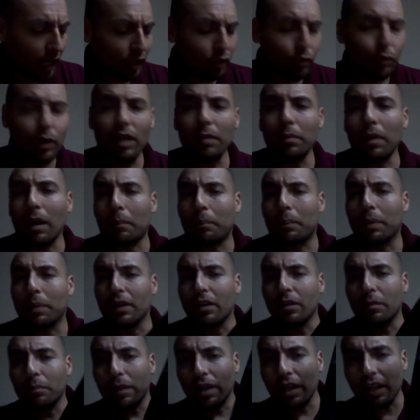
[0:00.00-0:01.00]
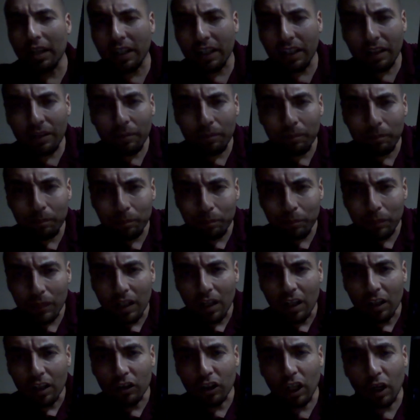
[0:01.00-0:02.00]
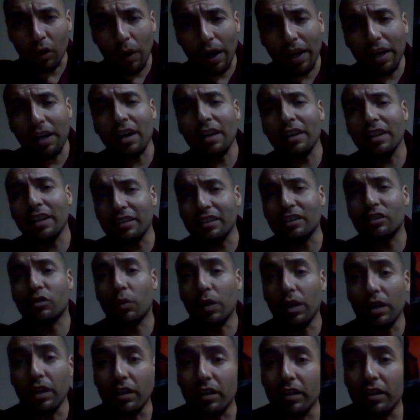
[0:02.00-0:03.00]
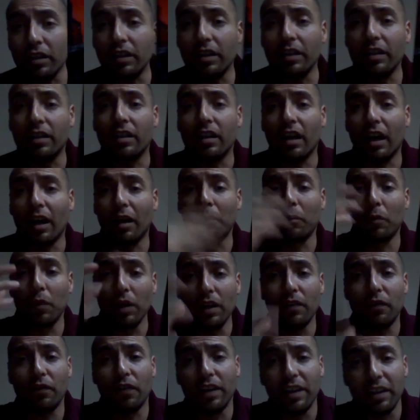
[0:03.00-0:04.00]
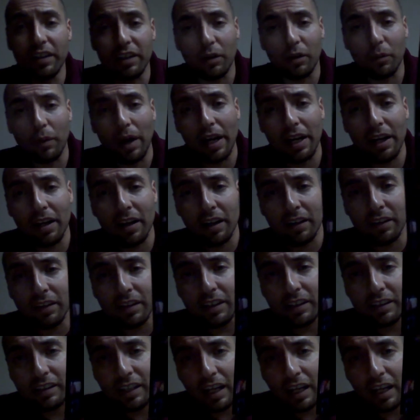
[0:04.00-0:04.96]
Written by Peter Milligan. The writing on this is really good. I'm really feeling the writing on this.